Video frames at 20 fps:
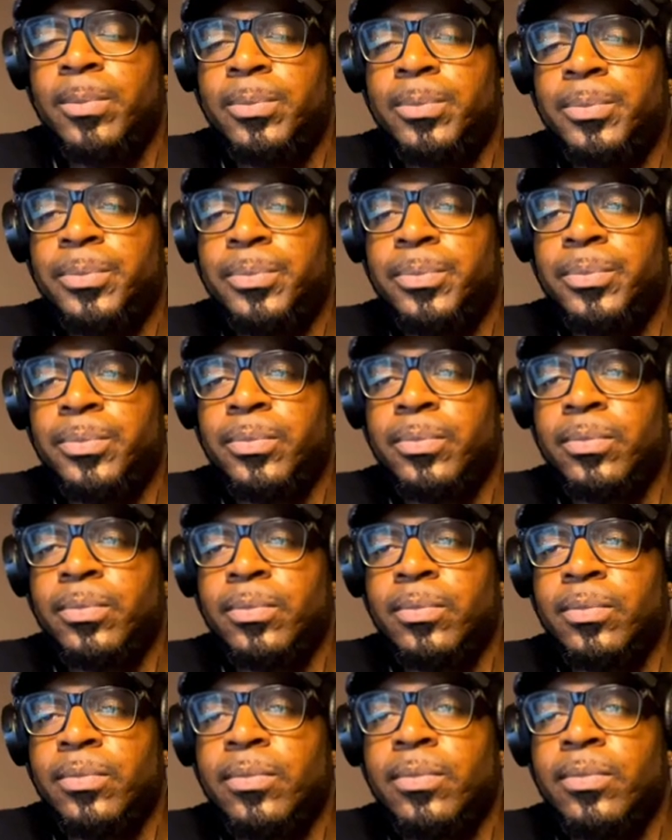
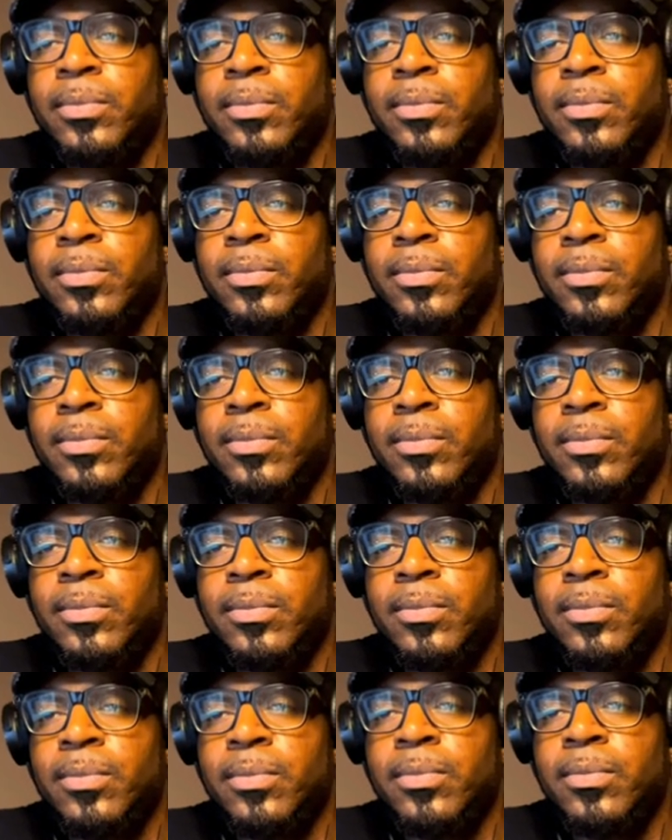
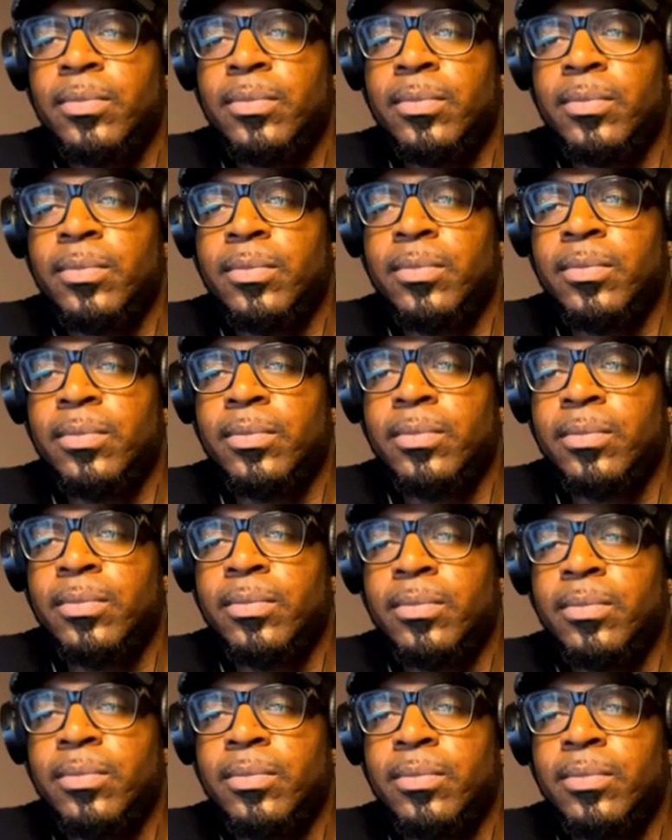
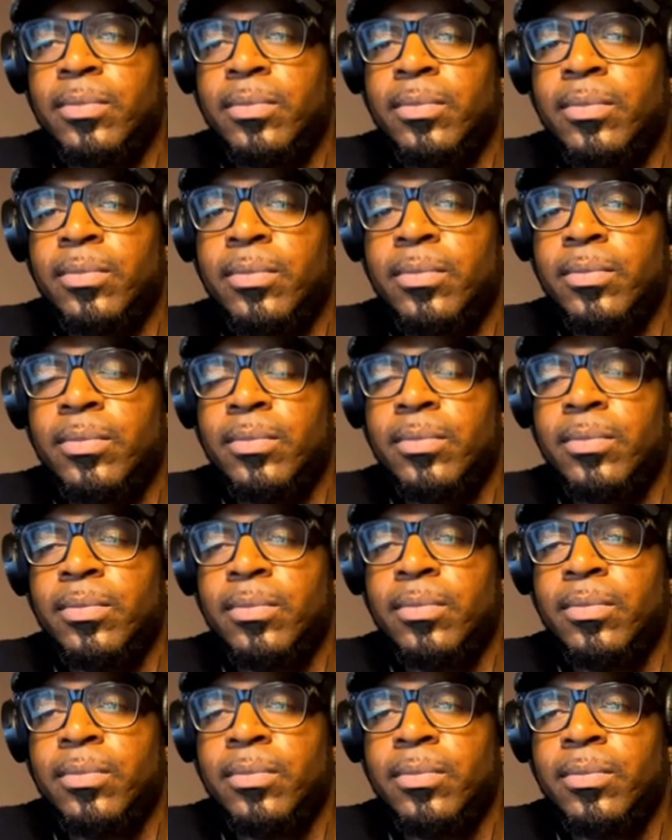[no speech]